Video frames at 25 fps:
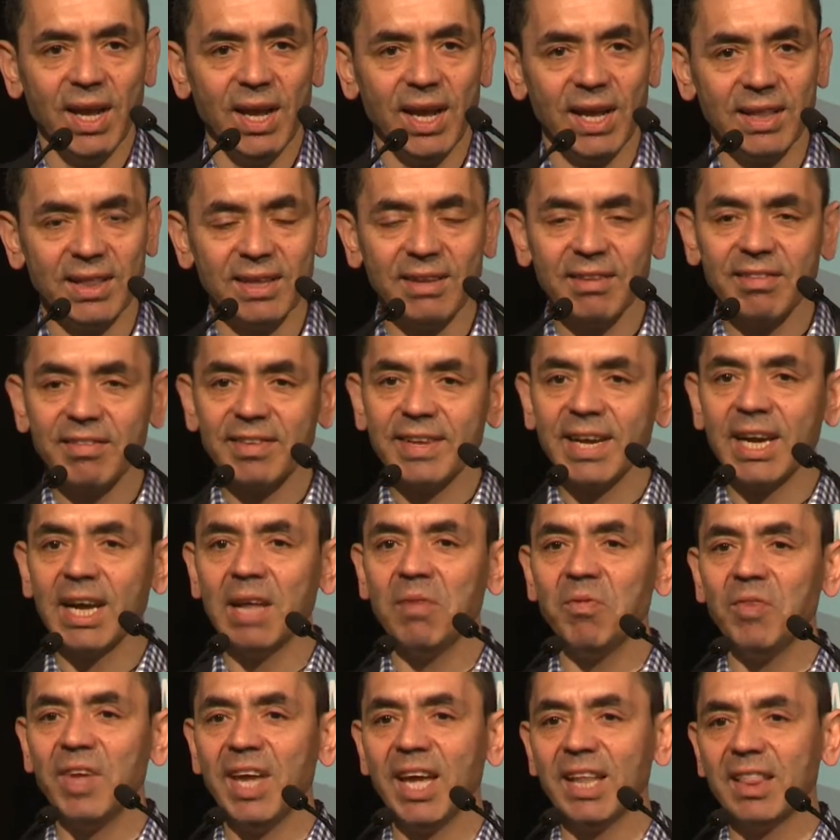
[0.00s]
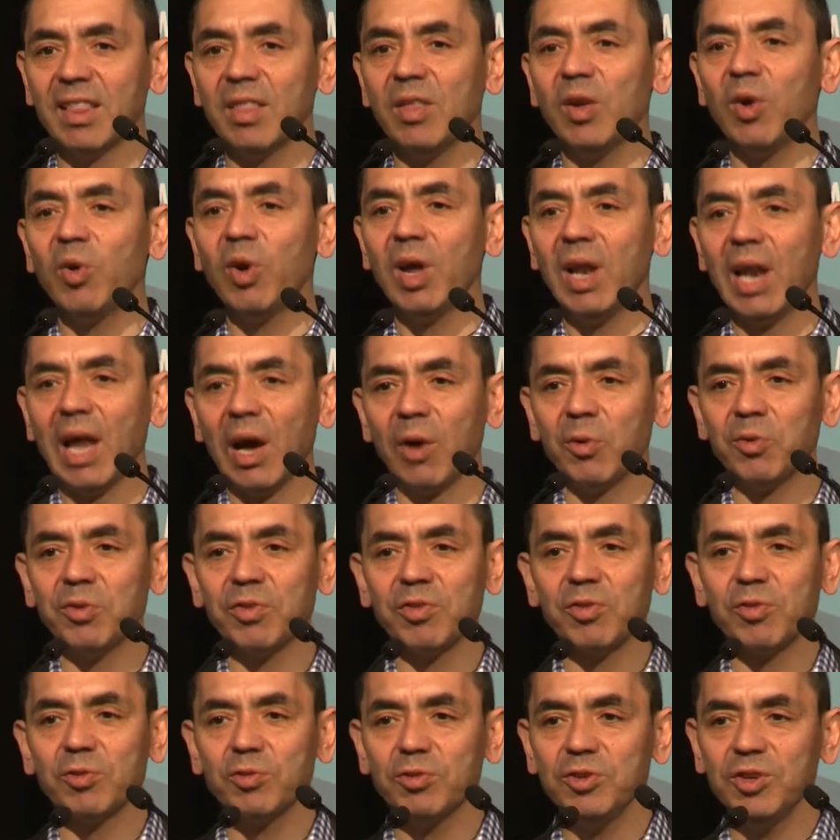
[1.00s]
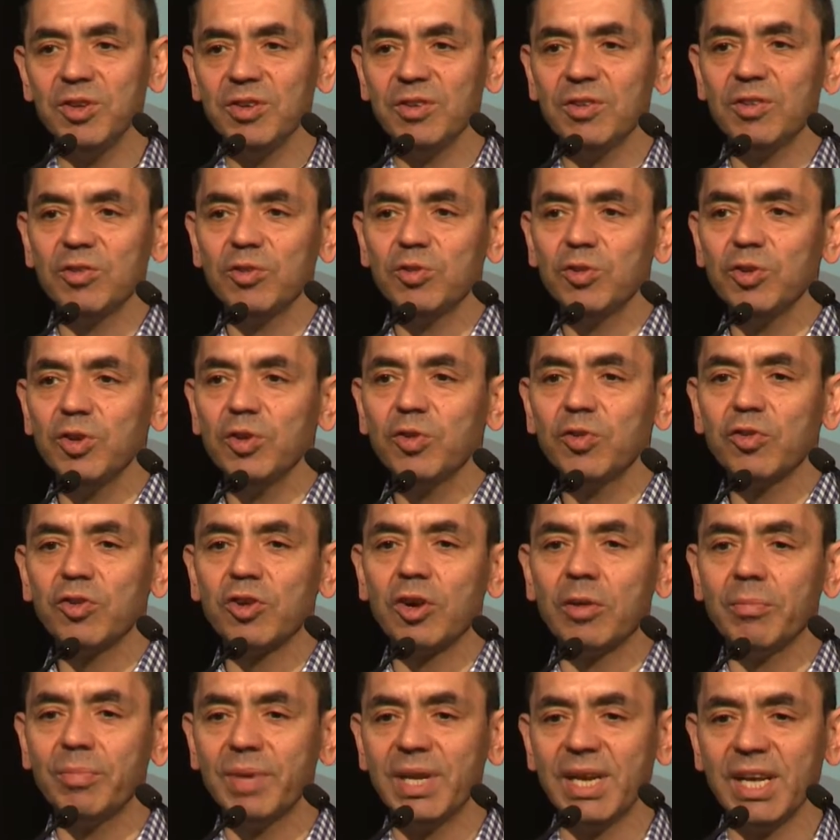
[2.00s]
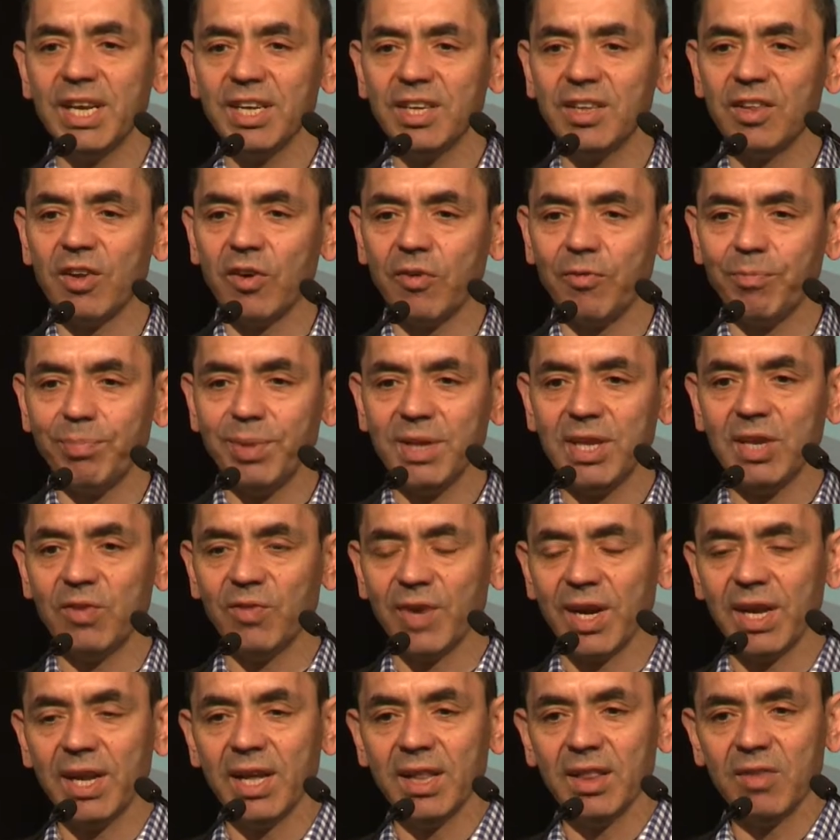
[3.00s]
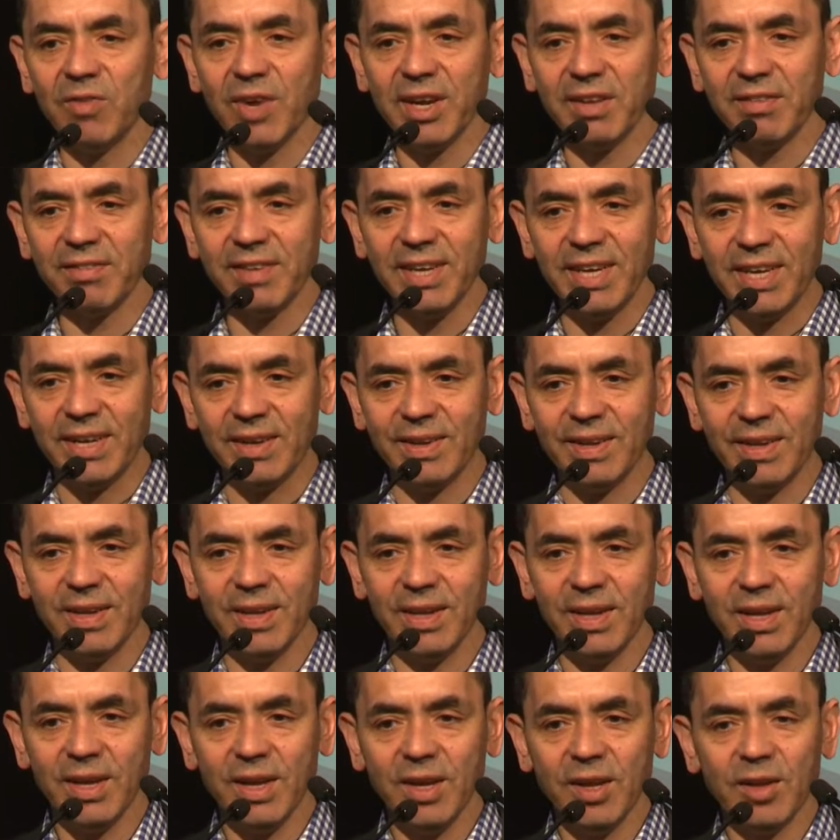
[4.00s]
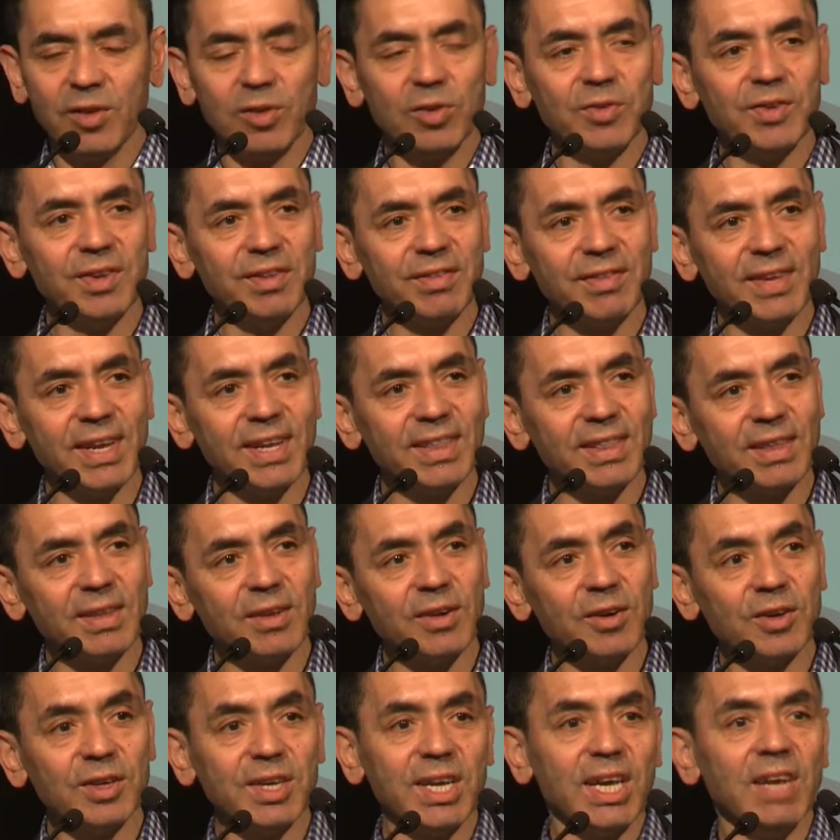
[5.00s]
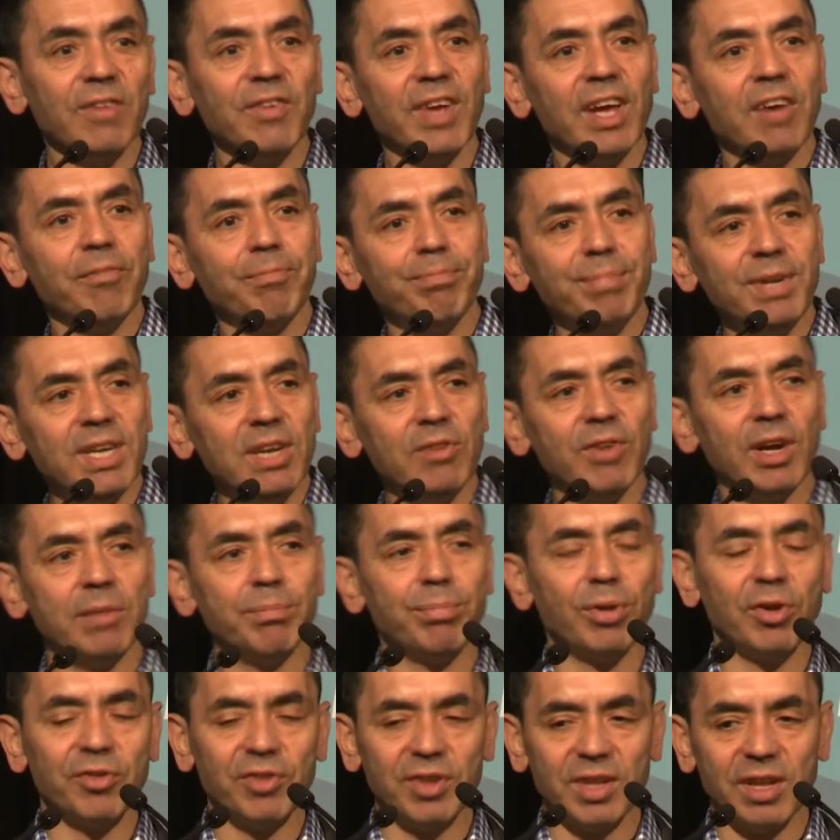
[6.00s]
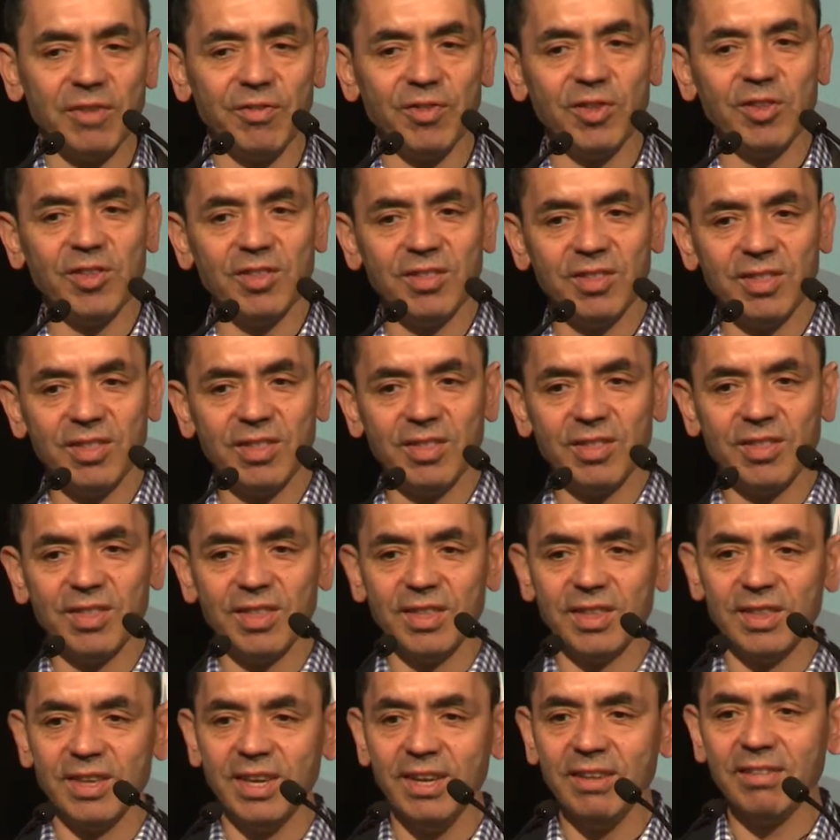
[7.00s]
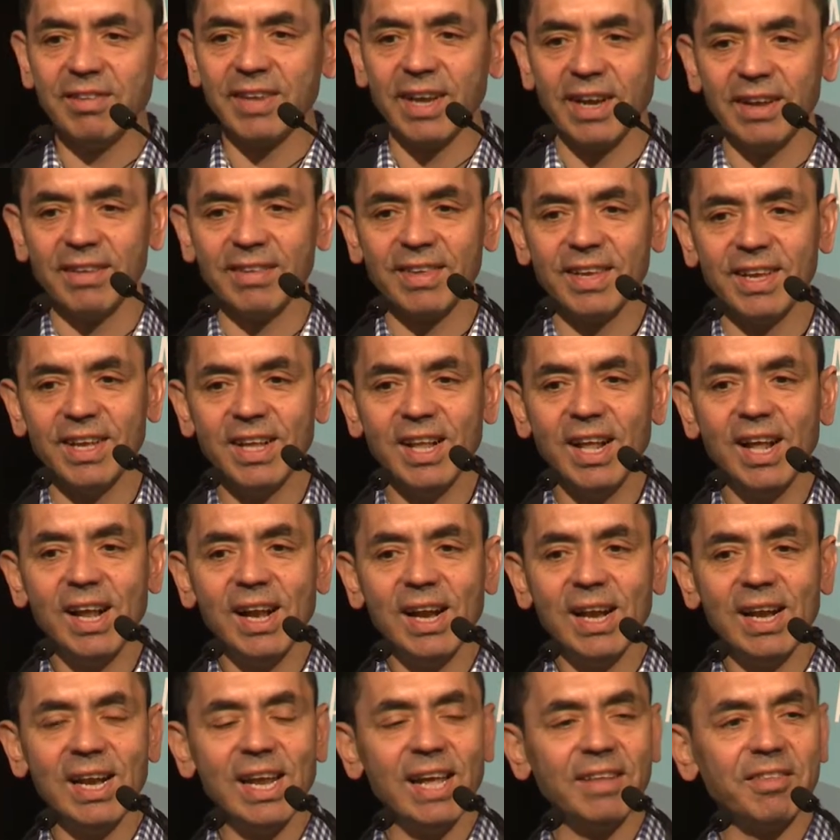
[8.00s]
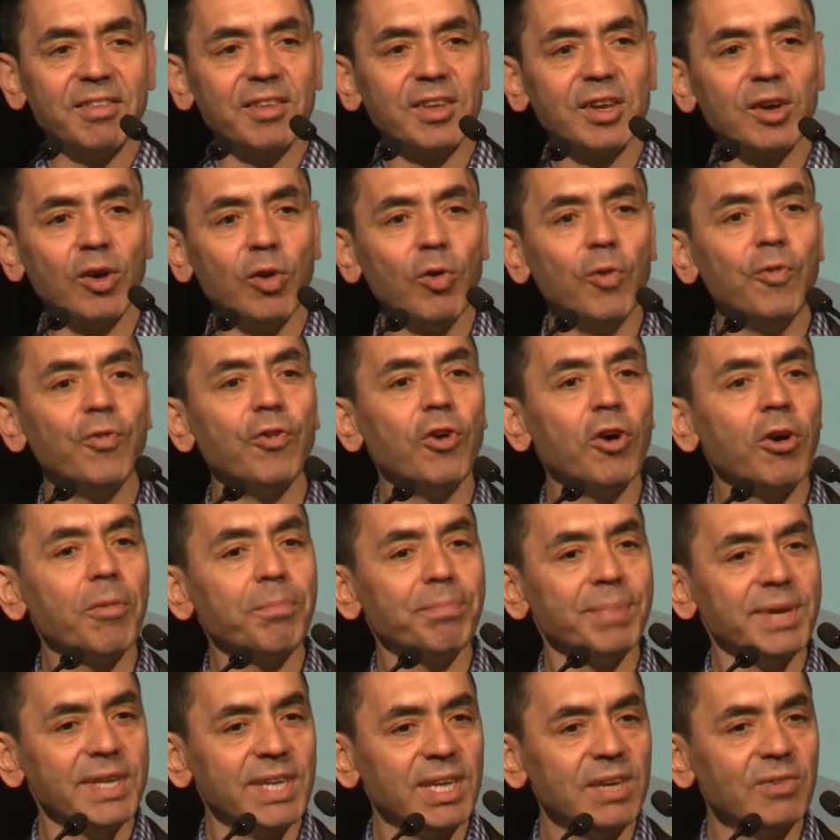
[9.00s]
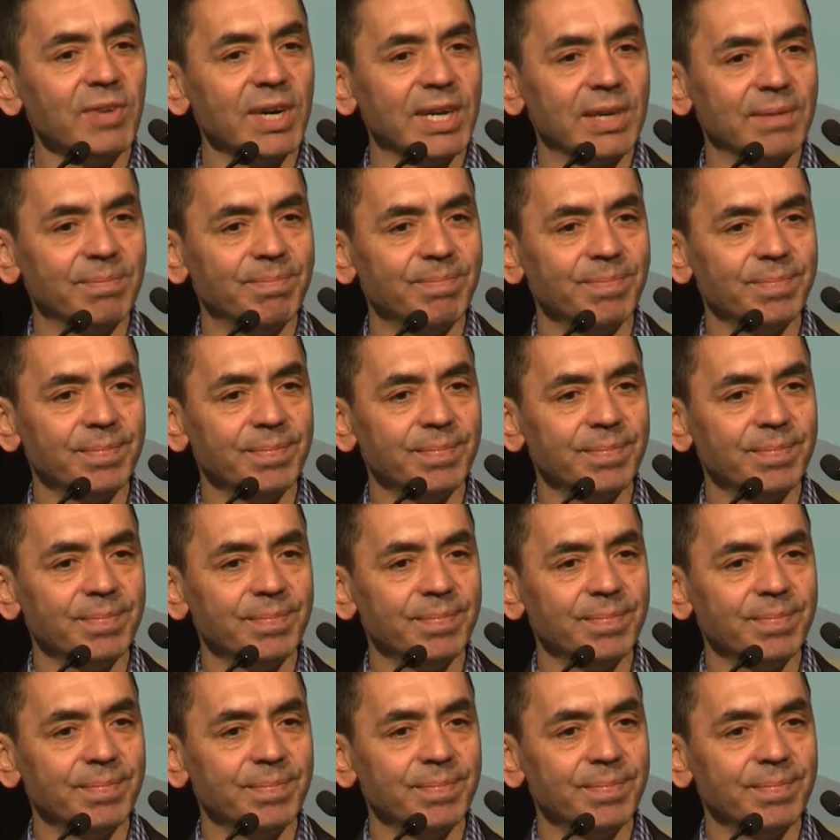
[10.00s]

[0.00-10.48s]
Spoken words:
At this time, we had no allowance to use combination of PD-1 and vaccine. So we said, okay, we have PD-1 positive T cells, let's go for PD-1.